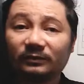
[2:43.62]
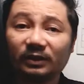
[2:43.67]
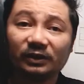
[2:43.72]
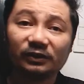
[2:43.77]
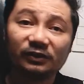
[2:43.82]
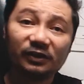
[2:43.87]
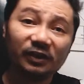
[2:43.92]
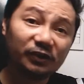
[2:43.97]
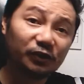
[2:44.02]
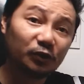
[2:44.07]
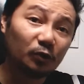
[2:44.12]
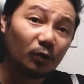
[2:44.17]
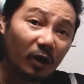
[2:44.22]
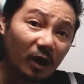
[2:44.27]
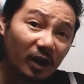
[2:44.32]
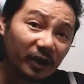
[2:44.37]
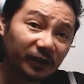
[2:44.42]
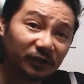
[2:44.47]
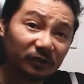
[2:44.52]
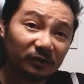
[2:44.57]
Since you
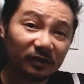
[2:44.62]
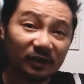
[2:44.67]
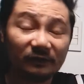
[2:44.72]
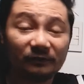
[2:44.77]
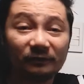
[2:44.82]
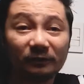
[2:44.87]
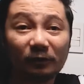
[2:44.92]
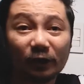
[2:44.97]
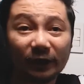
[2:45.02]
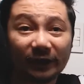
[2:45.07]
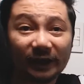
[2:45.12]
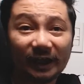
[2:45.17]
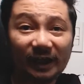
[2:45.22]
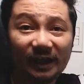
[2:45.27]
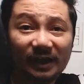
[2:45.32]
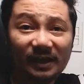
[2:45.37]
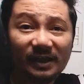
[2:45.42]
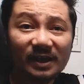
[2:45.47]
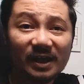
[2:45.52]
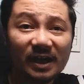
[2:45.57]
are shooting
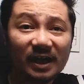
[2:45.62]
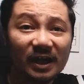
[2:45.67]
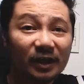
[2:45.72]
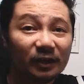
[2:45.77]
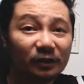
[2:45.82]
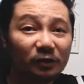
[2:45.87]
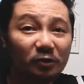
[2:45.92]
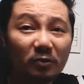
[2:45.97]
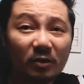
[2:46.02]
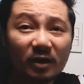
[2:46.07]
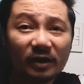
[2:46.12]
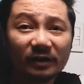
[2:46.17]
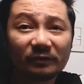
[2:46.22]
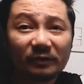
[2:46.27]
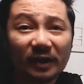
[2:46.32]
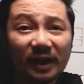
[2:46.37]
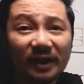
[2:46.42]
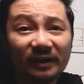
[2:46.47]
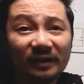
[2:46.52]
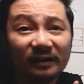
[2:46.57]
4K, you are
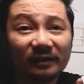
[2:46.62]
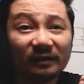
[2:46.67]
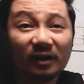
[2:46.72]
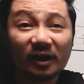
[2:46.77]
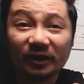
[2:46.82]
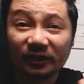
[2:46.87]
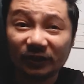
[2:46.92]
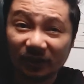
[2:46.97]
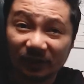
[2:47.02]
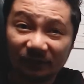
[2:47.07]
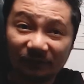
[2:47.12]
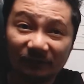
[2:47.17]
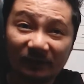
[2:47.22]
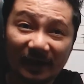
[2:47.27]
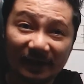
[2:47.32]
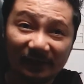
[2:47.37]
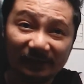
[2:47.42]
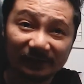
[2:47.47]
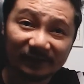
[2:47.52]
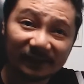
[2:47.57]
creating larger
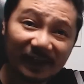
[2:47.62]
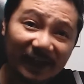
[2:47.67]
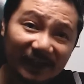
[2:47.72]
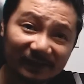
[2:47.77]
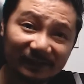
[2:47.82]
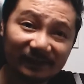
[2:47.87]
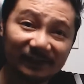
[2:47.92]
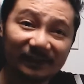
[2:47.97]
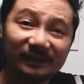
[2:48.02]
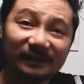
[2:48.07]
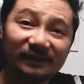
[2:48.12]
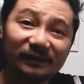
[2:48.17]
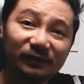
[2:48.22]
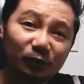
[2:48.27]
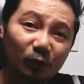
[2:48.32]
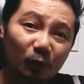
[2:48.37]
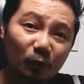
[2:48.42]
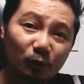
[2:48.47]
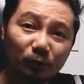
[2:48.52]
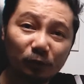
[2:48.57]
file sizes,
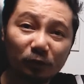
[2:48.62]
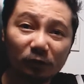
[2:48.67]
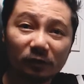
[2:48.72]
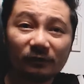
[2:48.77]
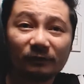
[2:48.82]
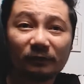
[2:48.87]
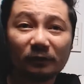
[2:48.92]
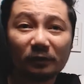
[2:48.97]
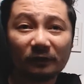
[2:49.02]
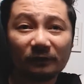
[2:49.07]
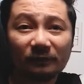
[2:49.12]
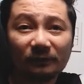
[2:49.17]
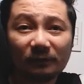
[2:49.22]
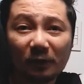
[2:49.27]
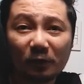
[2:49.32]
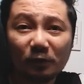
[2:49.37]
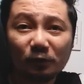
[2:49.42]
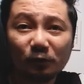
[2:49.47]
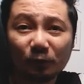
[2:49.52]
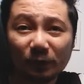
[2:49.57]
so look for a
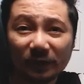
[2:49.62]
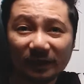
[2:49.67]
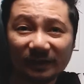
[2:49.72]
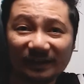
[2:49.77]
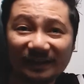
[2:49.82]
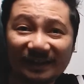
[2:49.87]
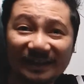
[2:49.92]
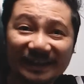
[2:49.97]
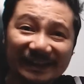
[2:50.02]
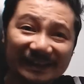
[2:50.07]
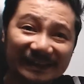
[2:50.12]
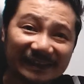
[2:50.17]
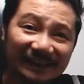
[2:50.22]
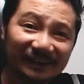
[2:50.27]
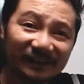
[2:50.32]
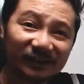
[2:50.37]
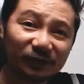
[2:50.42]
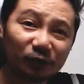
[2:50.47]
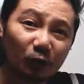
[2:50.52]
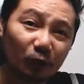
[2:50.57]
phone with
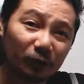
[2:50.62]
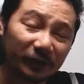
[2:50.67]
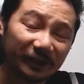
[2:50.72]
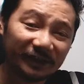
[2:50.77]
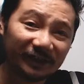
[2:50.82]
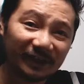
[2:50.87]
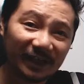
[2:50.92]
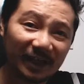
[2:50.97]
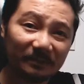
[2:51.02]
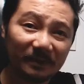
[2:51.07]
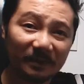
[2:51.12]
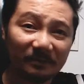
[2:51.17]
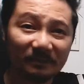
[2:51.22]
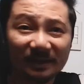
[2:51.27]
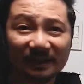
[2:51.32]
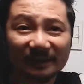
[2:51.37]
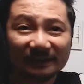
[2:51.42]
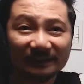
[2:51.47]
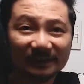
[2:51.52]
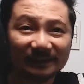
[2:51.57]
decent storage
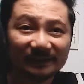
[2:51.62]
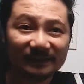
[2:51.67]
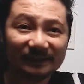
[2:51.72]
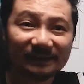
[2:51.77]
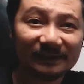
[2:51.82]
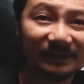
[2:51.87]
capabilities.